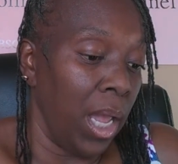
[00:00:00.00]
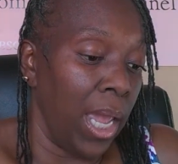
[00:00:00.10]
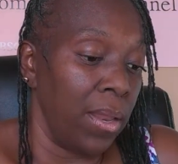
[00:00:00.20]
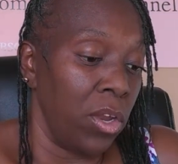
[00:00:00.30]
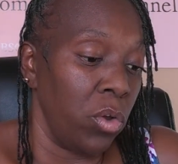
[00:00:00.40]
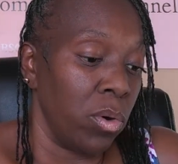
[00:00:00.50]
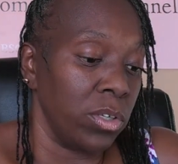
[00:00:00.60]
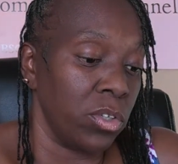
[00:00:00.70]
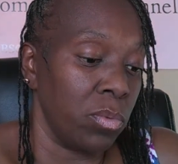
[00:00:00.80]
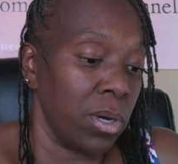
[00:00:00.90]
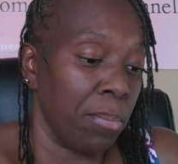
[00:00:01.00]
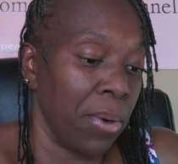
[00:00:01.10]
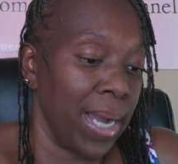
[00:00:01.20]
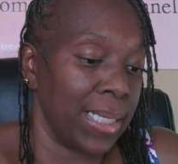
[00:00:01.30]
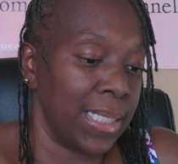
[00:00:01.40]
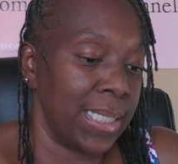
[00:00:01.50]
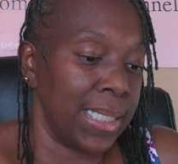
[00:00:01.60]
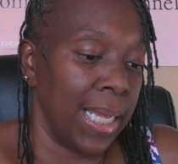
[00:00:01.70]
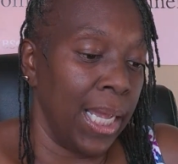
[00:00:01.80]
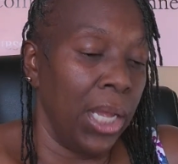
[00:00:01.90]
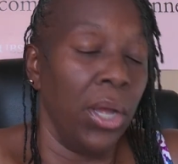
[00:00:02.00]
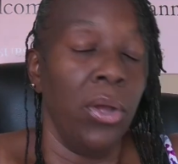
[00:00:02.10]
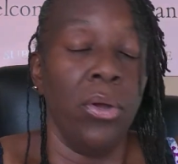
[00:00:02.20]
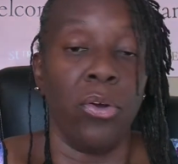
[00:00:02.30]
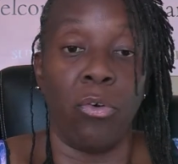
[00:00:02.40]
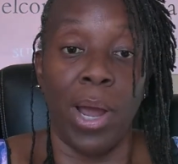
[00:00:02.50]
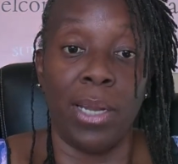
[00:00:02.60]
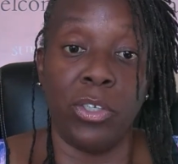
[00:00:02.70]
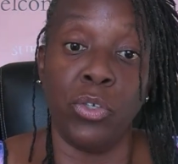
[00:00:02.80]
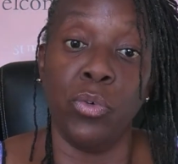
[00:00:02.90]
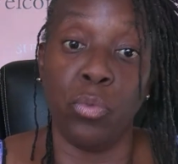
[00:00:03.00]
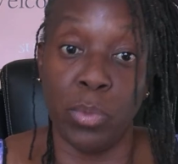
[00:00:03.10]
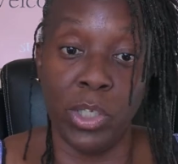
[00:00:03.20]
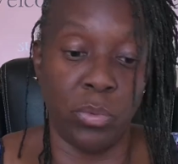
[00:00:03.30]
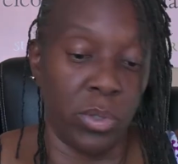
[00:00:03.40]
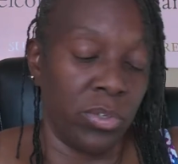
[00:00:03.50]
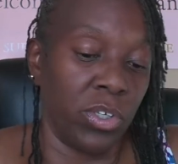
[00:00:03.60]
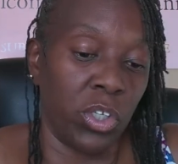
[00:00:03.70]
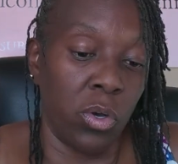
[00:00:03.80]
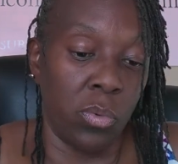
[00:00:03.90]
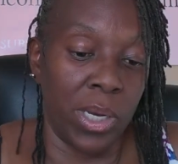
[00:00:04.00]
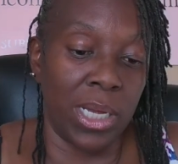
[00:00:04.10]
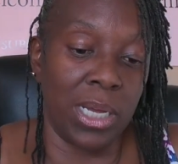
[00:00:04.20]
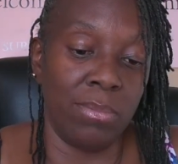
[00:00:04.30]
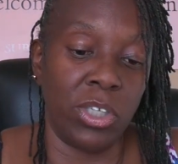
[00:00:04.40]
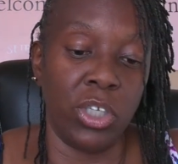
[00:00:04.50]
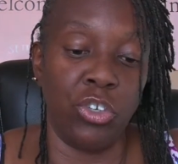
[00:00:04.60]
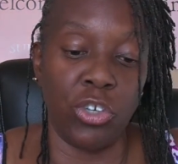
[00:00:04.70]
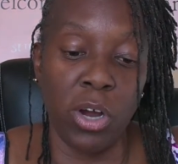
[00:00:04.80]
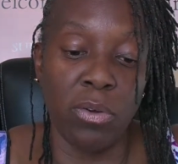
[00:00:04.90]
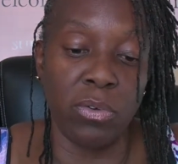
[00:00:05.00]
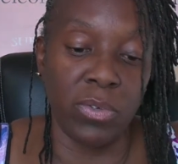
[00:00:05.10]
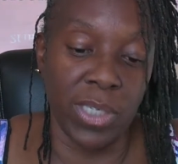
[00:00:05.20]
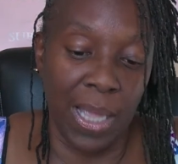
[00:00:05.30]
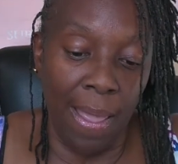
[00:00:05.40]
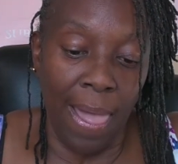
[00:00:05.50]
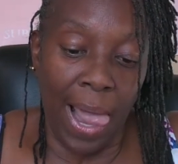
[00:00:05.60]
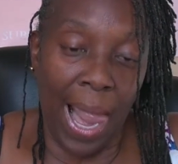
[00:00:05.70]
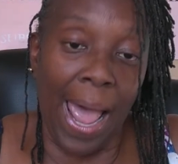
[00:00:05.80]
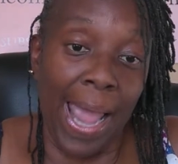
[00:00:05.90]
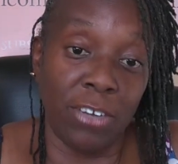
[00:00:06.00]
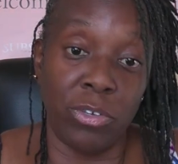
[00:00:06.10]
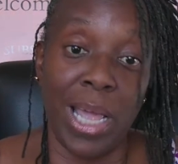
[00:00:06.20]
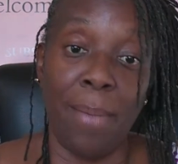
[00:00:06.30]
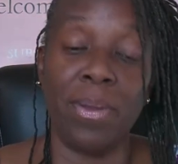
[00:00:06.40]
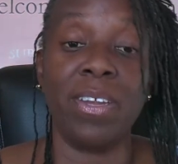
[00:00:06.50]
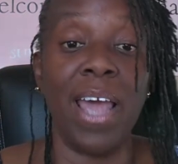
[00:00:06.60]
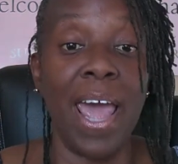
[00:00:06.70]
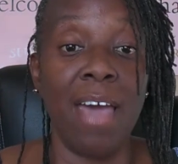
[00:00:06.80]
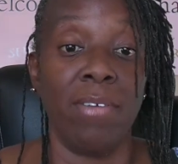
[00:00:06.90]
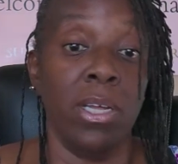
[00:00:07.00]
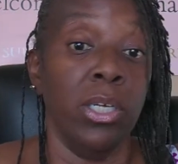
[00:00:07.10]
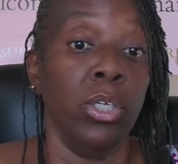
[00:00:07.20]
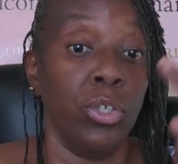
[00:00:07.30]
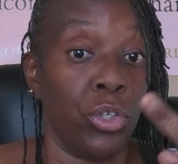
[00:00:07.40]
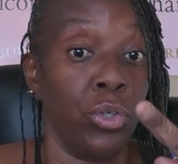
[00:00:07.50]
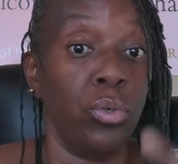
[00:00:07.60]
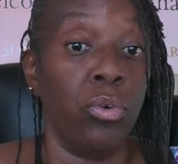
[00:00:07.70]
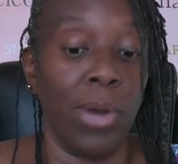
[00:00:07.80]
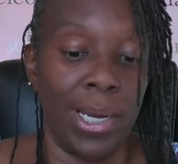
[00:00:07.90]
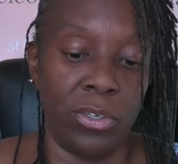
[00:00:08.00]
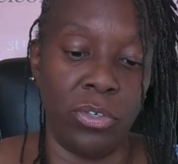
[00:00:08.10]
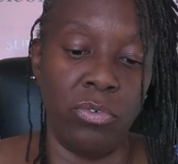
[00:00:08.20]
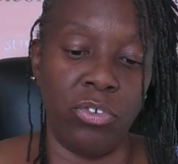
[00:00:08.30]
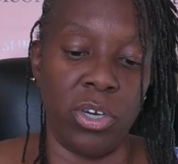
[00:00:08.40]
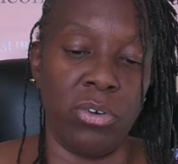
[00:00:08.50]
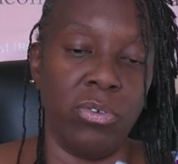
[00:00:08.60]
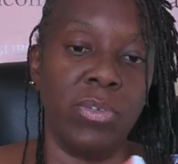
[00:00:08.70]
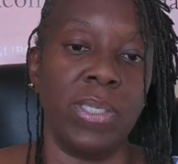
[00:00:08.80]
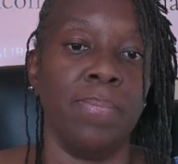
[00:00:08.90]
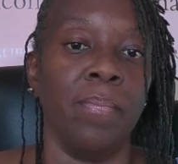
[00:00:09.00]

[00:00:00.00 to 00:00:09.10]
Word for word: And then you also want to practice gratitude rituals. So when it comes to journals, I actually happen to have two gratitude journals.